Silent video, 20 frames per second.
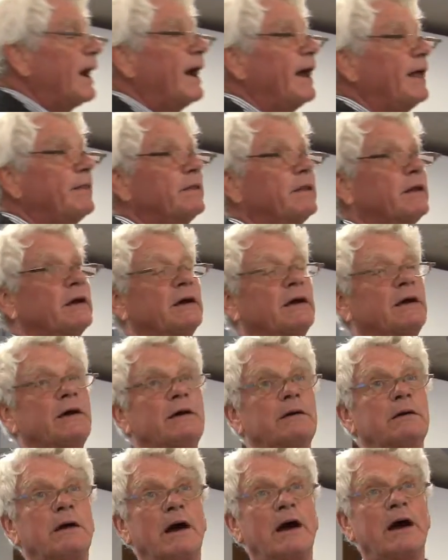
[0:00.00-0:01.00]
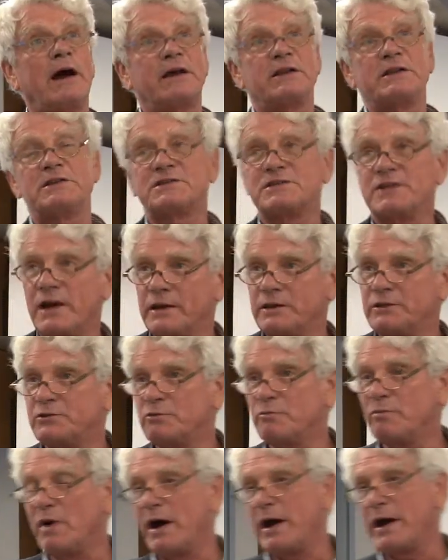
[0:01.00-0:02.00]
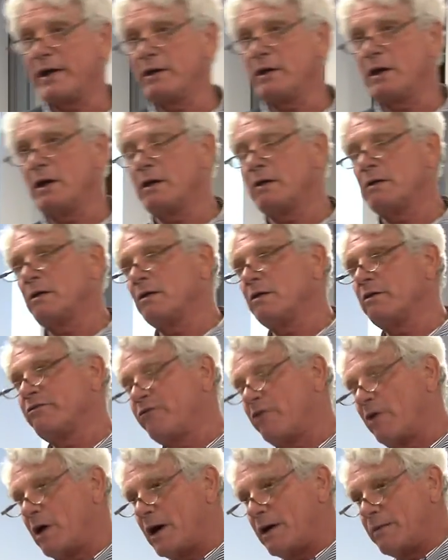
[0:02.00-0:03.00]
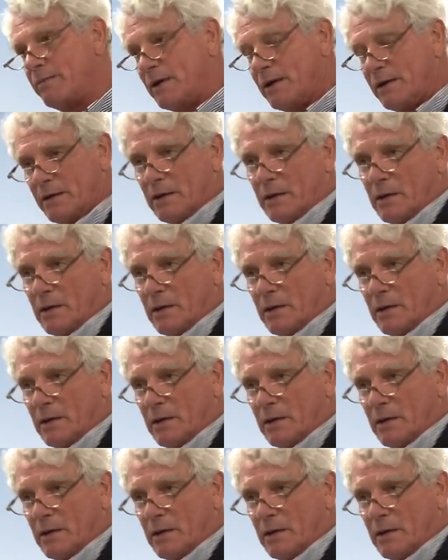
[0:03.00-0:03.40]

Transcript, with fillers: And uh, I decided to buy a farm